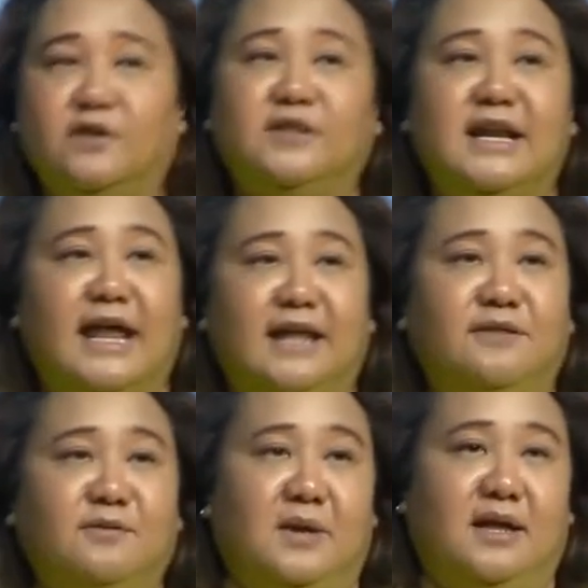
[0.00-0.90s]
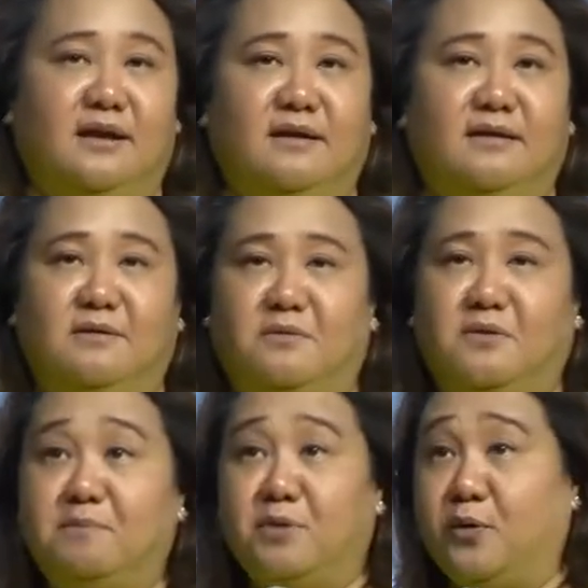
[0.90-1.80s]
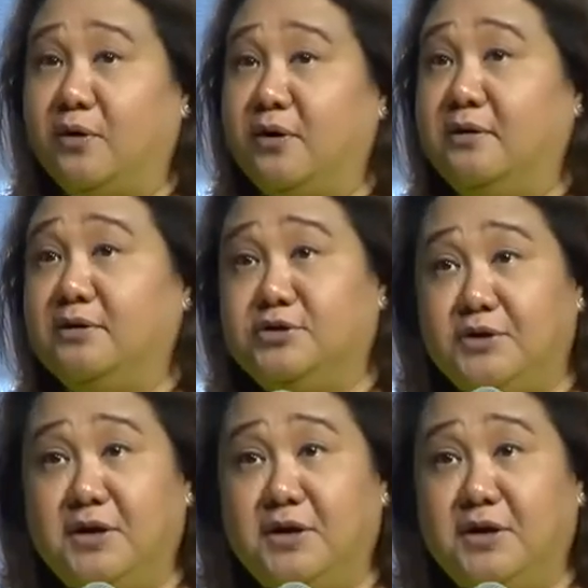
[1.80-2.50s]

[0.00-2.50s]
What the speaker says: And on the ninth week, we broke.